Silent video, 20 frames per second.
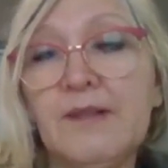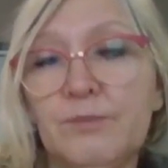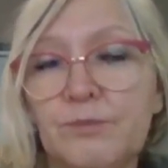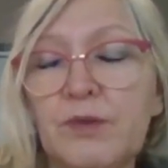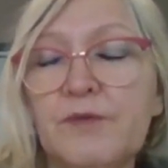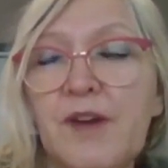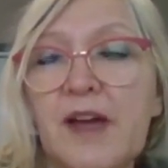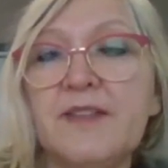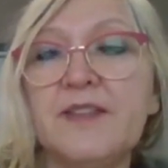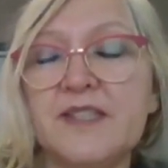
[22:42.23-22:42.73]

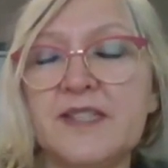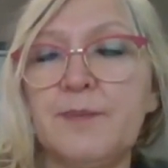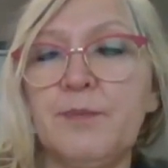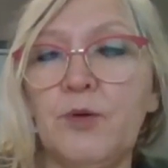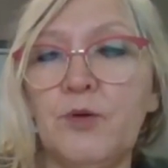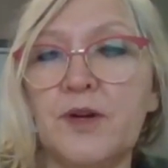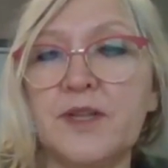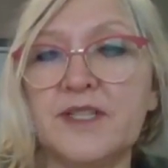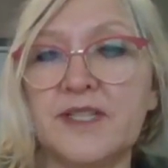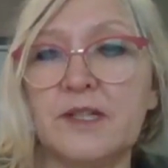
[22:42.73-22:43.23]
provide the
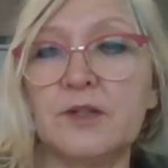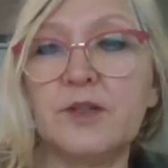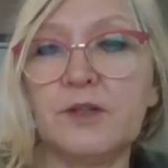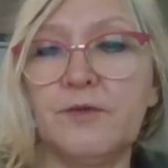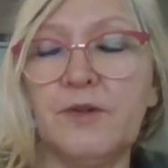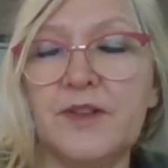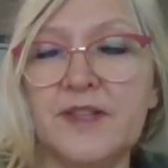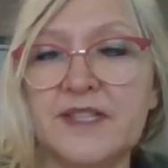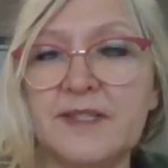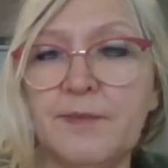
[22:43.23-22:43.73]
supports, look
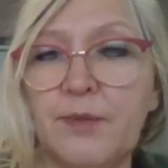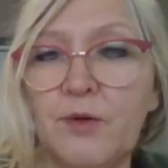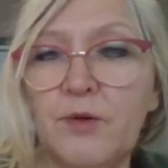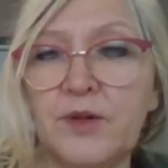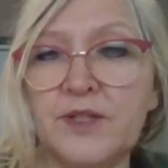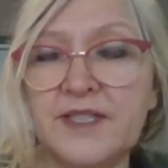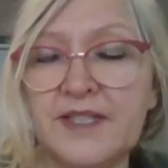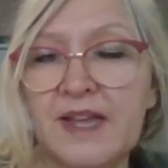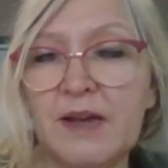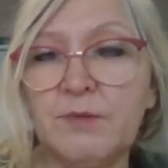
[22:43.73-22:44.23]
for the
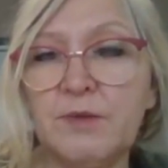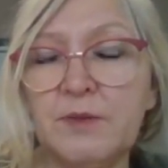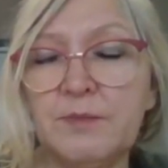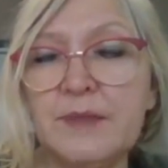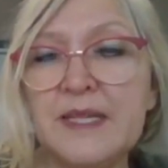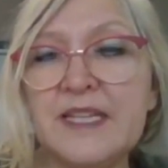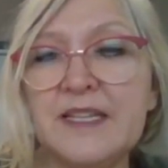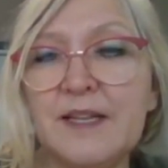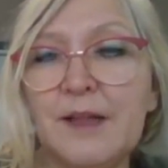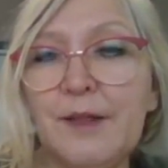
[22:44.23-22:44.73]
supports that will
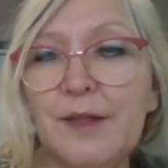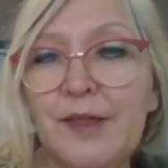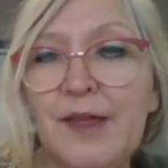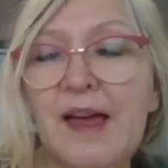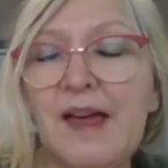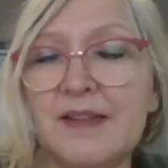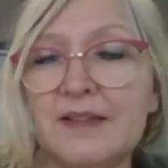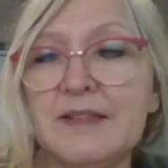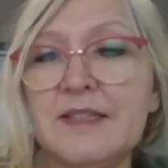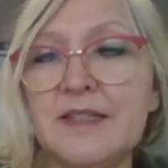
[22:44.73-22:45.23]
meet
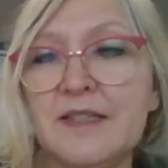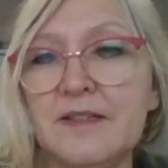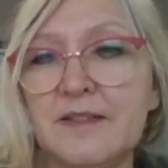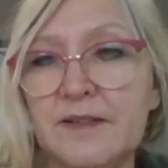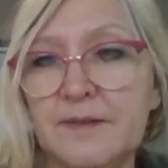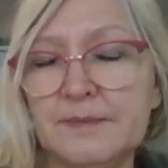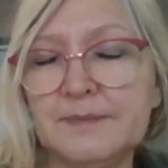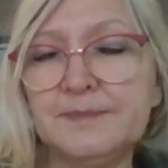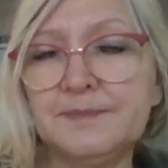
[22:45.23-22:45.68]
that need.